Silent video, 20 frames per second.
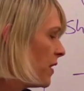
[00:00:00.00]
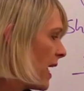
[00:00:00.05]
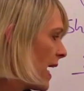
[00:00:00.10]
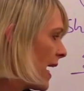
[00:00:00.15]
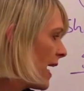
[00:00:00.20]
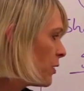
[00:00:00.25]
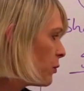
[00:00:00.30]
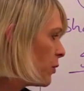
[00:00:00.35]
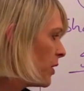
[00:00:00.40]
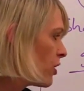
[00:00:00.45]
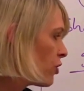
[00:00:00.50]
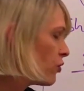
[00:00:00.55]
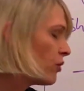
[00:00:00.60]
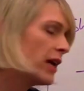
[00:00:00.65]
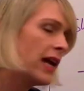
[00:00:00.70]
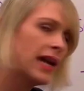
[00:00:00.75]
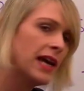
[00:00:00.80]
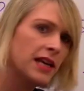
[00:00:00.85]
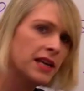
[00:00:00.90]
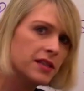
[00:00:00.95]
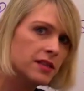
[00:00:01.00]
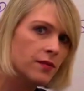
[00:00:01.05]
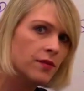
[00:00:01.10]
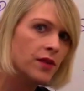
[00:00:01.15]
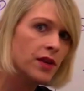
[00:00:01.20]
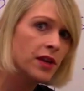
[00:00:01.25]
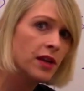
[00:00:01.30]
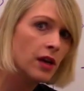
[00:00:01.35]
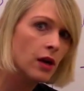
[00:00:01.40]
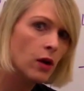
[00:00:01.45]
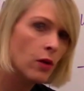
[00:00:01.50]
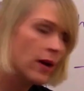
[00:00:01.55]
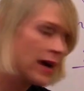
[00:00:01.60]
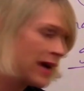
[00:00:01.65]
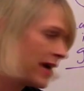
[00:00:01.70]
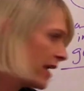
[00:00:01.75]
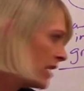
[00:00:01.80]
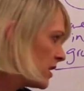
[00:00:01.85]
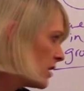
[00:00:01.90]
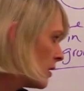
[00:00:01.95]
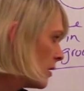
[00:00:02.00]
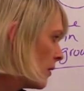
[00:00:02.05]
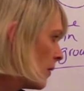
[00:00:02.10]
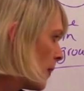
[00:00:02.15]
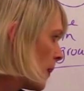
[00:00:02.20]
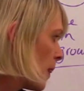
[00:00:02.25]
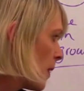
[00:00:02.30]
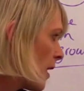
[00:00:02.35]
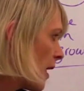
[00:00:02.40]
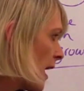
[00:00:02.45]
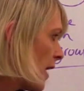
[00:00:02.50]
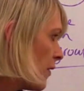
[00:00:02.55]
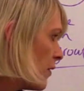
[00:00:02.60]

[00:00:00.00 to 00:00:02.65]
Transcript: ad we create is a video ad, and the